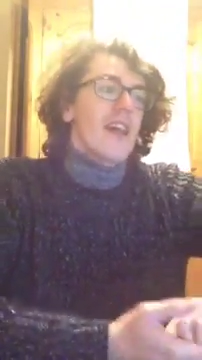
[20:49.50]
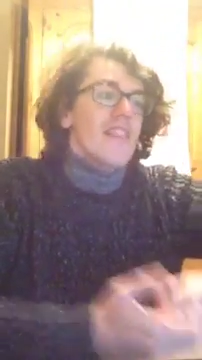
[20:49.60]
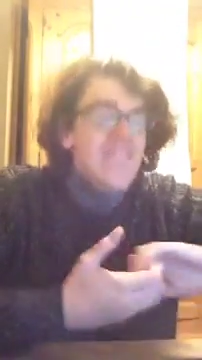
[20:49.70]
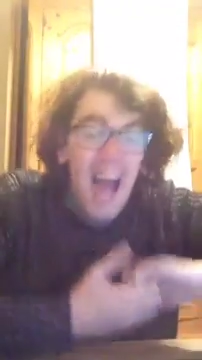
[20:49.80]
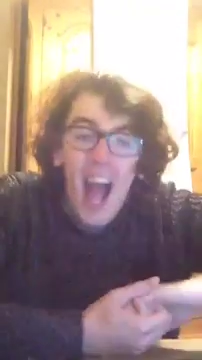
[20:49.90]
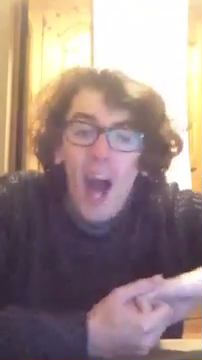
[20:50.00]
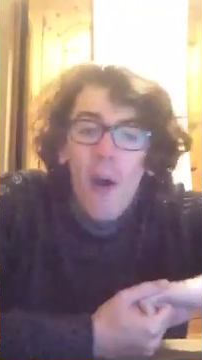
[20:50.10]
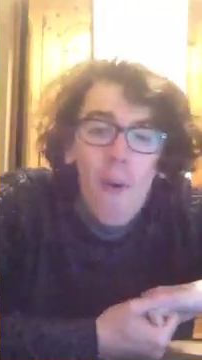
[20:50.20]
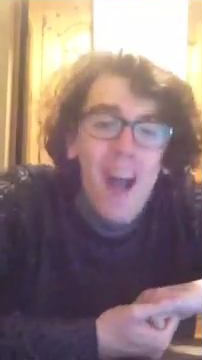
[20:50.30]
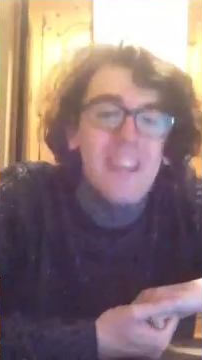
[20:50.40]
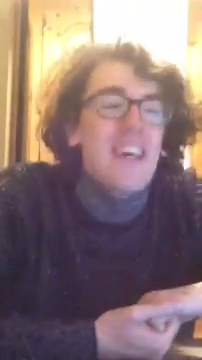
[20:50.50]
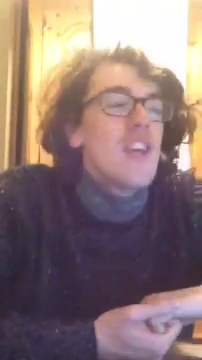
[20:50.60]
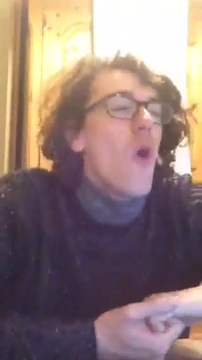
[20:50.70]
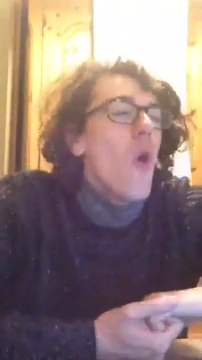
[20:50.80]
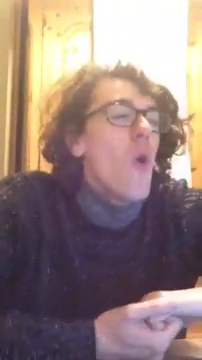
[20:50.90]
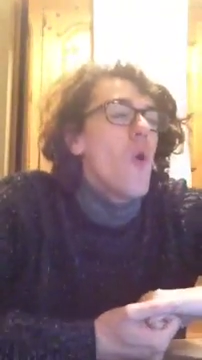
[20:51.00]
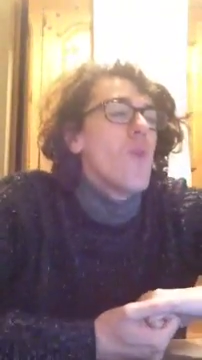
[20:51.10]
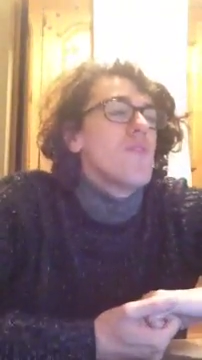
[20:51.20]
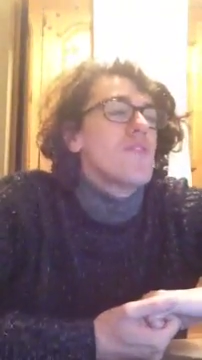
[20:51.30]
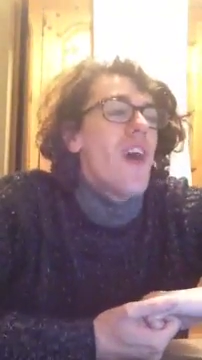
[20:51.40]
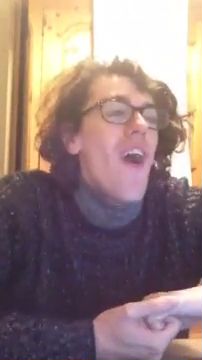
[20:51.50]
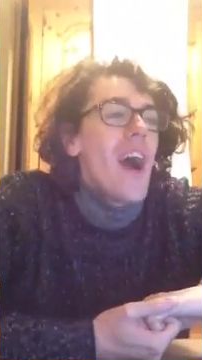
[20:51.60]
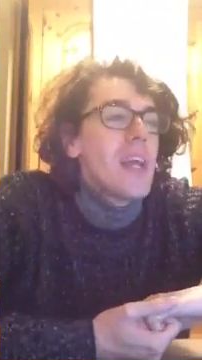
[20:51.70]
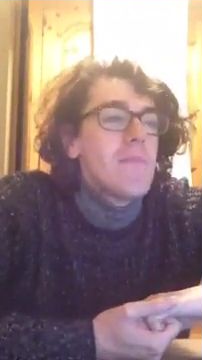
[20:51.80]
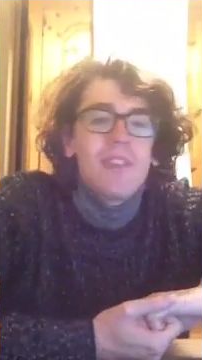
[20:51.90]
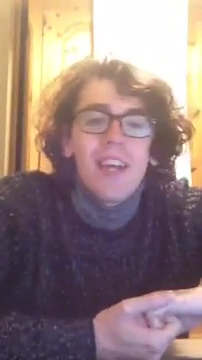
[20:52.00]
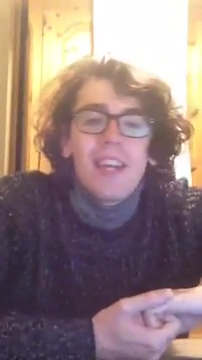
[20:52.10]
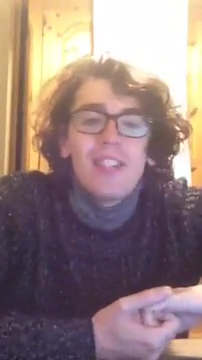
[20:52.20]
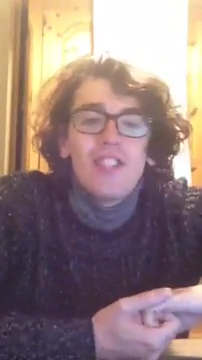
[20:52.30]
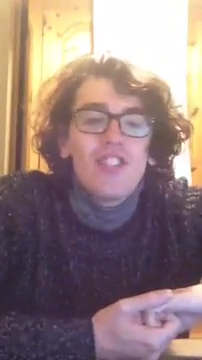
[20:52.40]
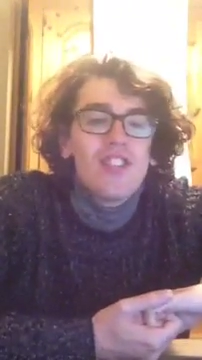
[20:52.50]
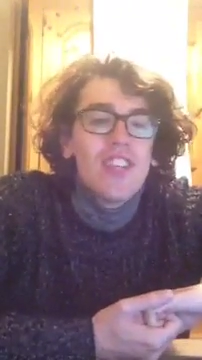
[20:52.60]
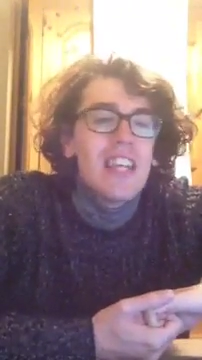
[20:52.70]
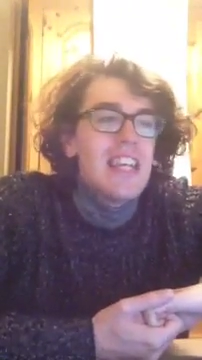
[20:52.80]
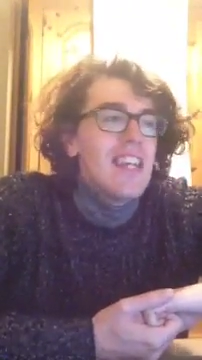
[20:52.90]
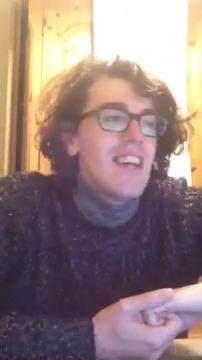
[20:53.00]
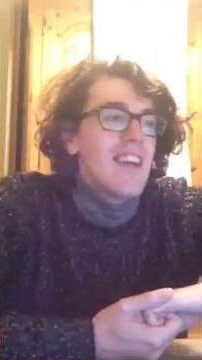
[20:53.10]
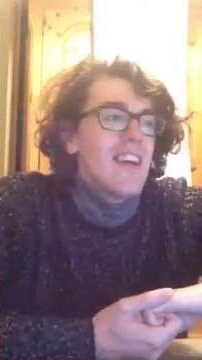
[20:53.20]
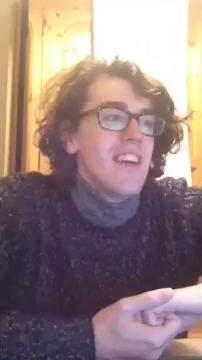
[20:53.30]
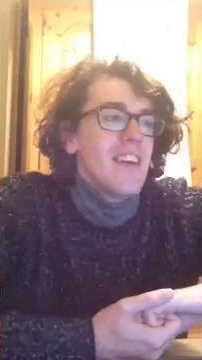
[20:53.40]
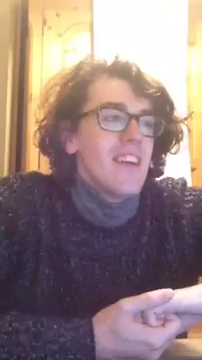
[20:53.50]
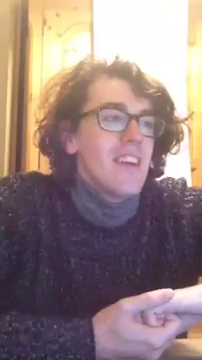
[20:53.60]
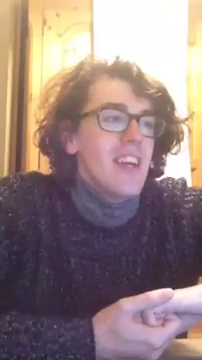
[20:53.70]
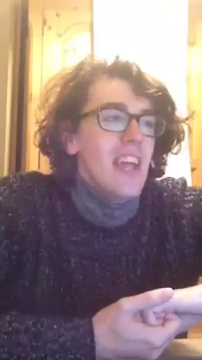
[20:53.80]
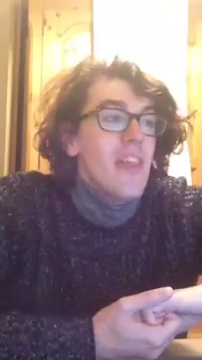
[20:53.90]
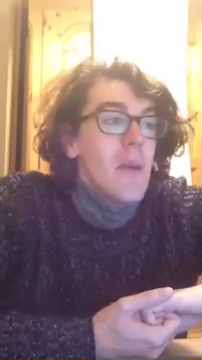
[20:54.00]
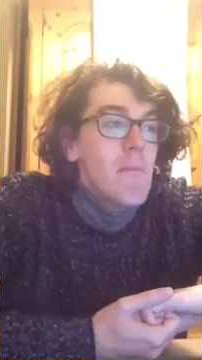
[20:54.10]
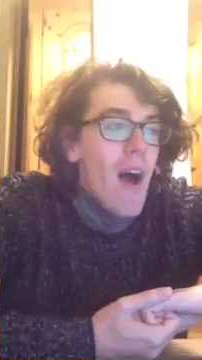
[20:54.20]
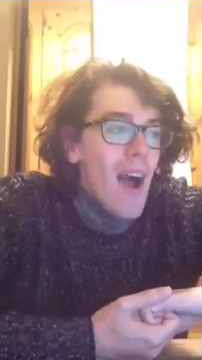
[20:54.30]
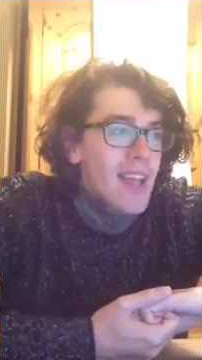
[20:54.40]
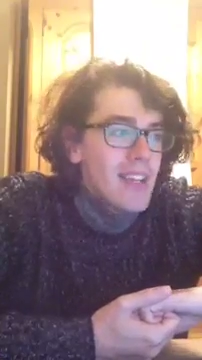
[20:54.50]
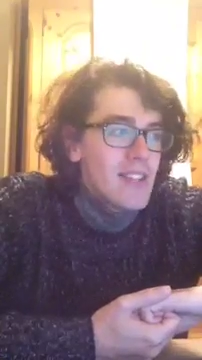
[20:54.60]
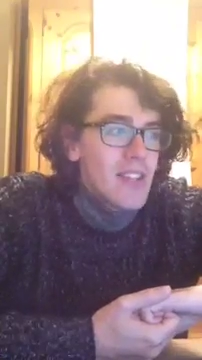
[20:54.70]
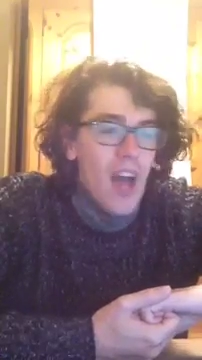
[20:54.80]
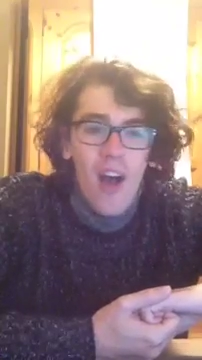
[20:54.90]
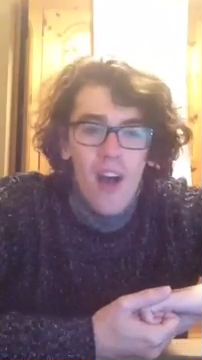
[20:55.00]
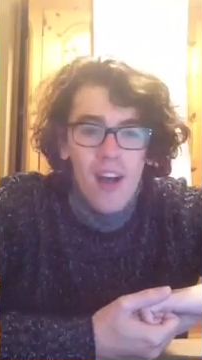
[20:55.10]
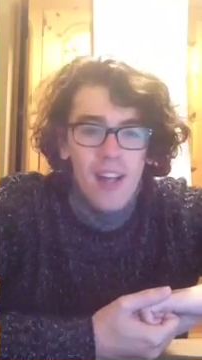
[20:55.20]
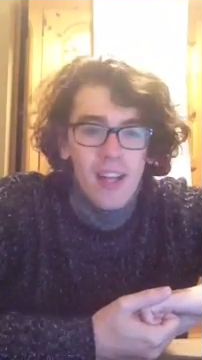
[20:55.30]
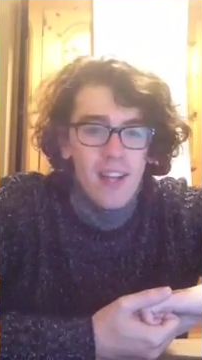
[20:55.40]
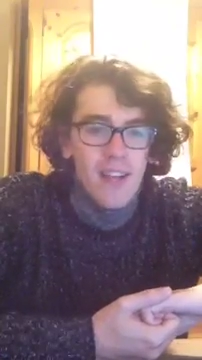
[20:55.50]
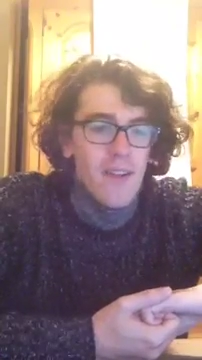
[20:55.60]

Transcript: Now, as at all times I can see in the mind's eye,